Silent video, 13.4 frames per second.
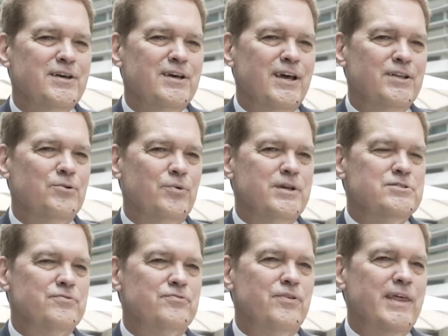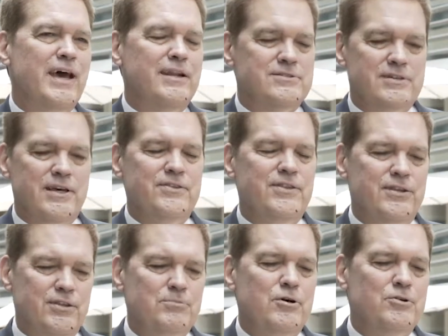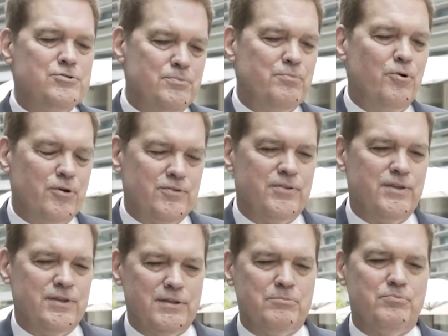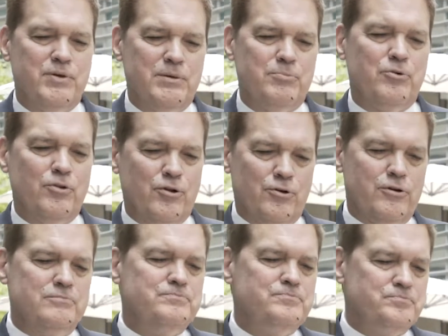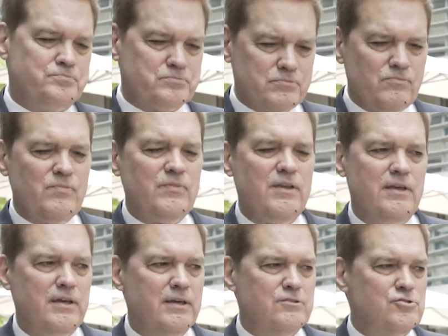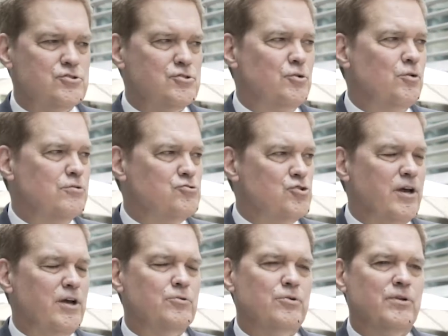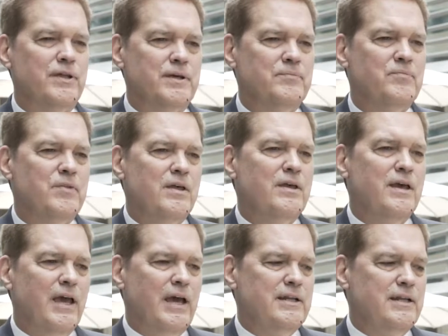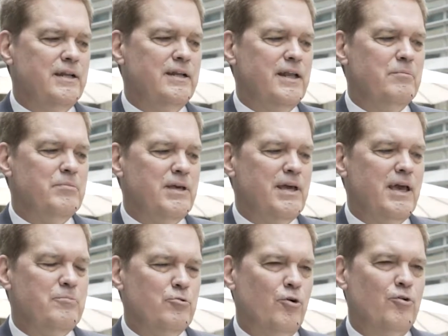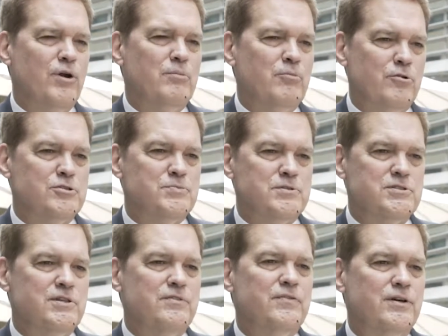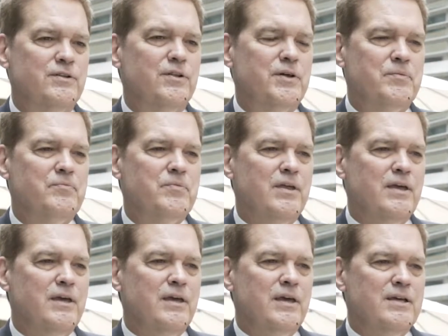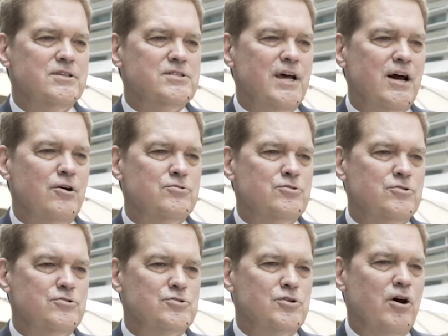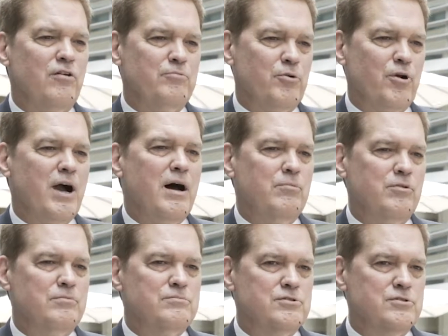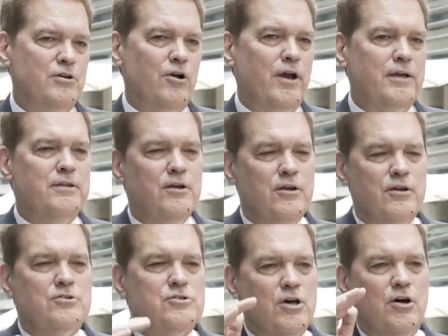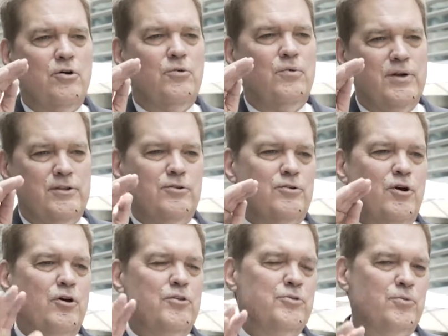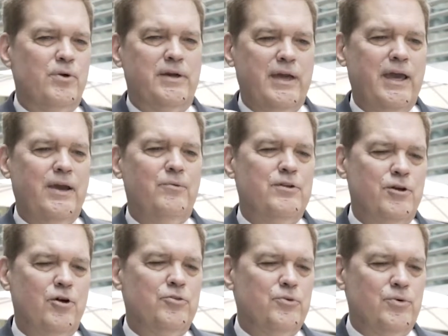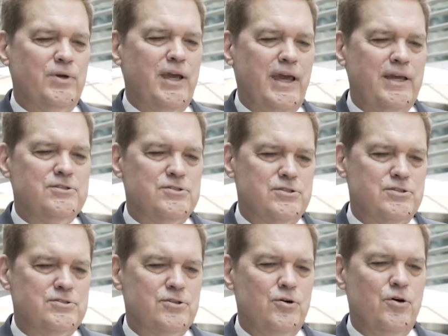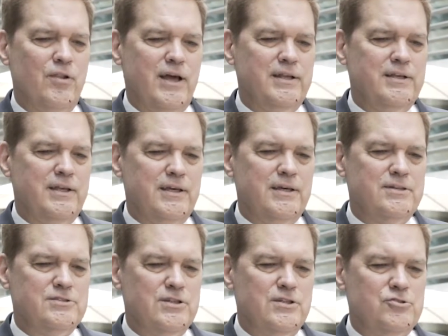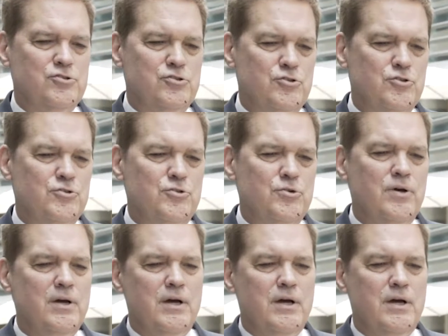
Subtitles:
and the reason for that is I think the most important thing that people learn in school generally, and in an MBA program more specifically, is how to solve problems. All right. So when you go through cases, the whole idea is that you